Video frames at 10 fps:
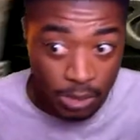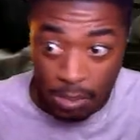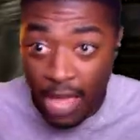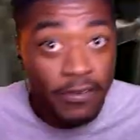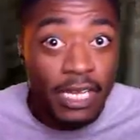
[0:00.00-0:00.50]

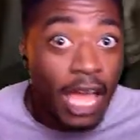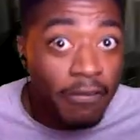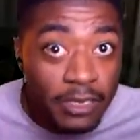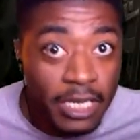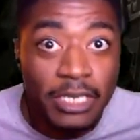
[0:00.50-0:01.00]
having a
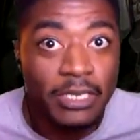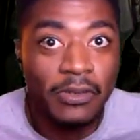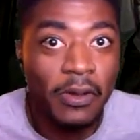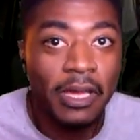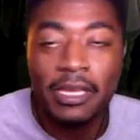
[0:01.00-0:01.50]
conversation,
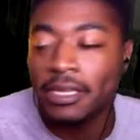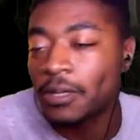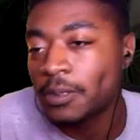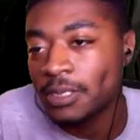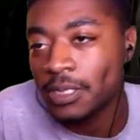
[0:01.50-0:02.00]
right? You
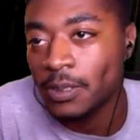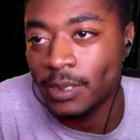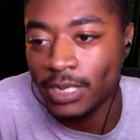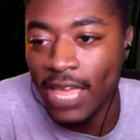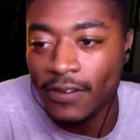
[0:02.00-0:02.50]
know, so
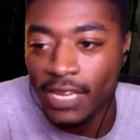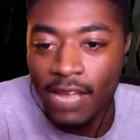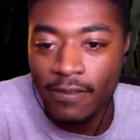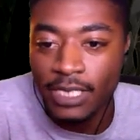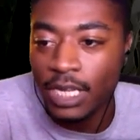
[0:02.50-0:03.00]
just having a
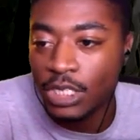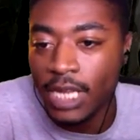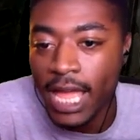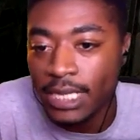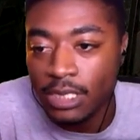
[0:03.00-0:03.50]
conversation,
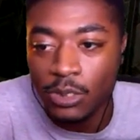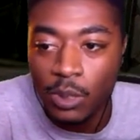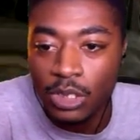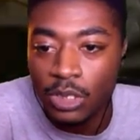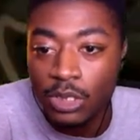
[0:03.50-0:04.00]
asking
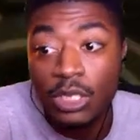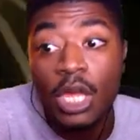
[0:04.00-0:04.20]
questions.